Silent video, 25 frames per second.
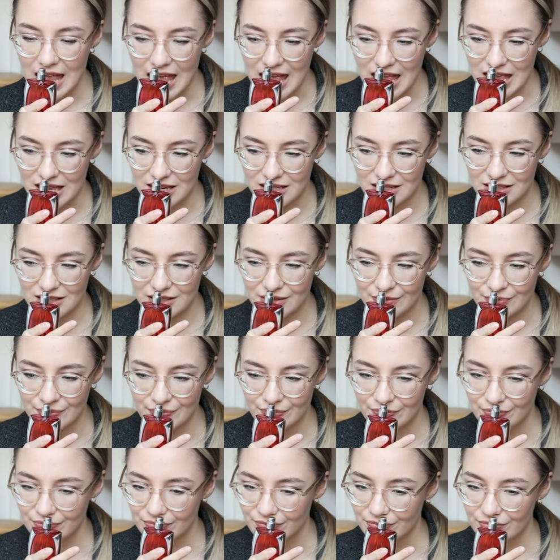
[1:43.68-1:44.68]
and
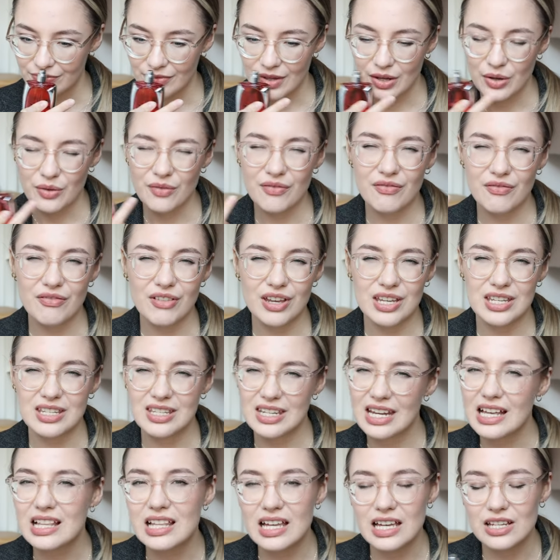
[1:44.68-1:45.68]

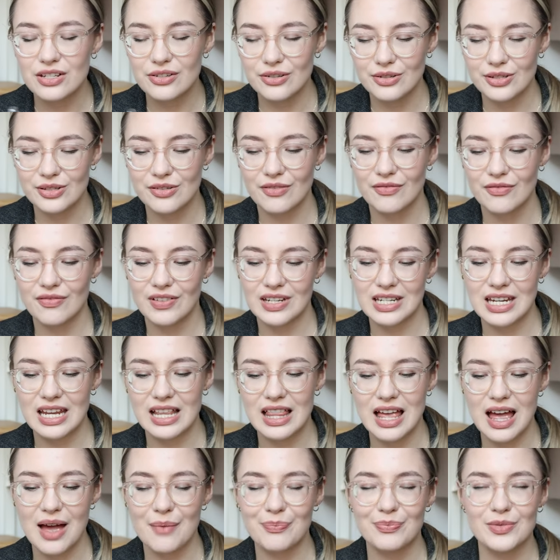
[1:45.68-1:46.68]
vanilla, tons of
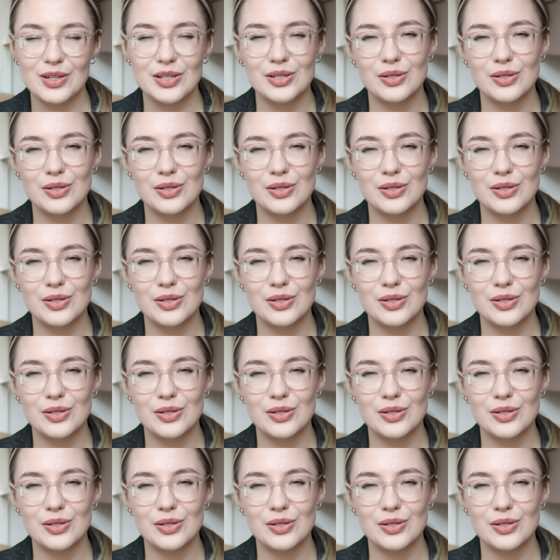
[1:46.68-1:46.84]
vanilla.